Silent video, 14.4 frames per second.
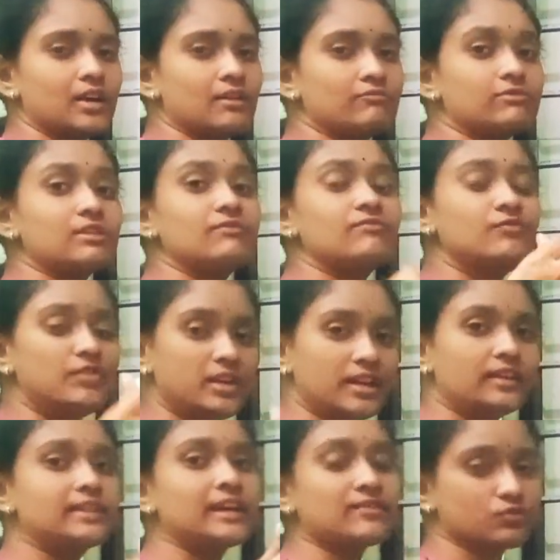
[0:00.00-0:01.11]
from where it
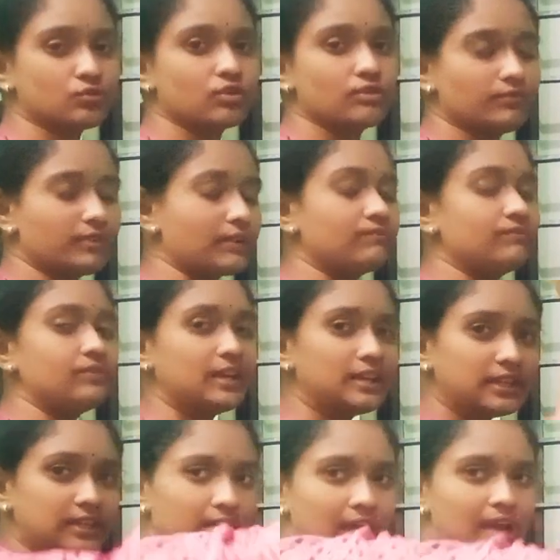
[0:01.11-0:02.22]
has, from when
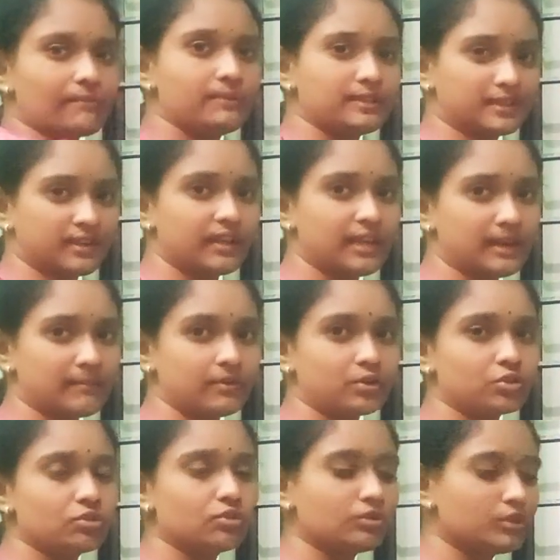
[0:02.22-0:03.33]
it have been came
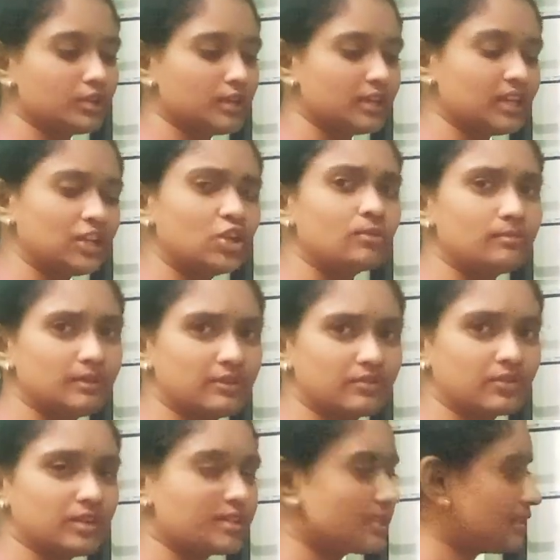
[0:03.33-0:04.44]
into human
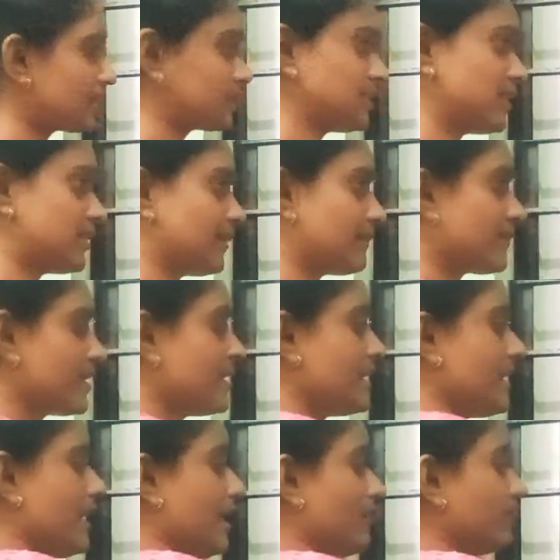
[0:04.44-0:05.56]
race and etc.
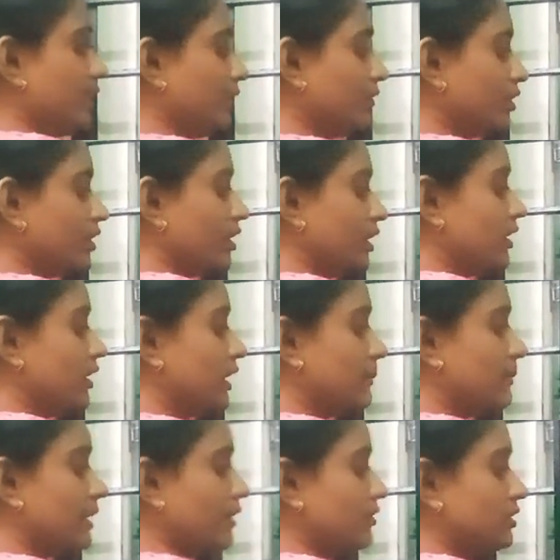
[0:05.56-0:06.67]
And then you're gonna learn
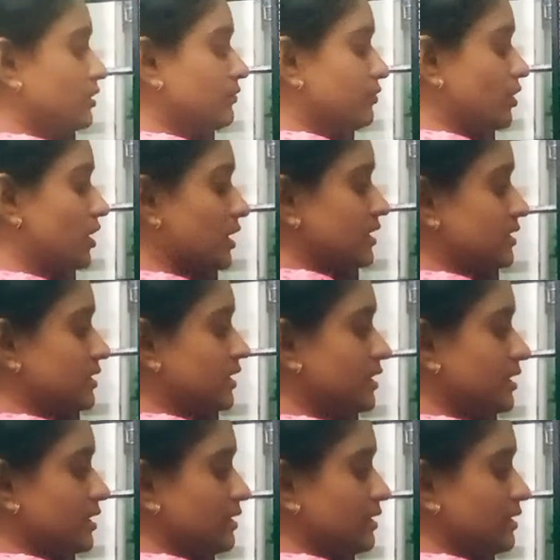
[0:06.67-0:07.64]
about the forensic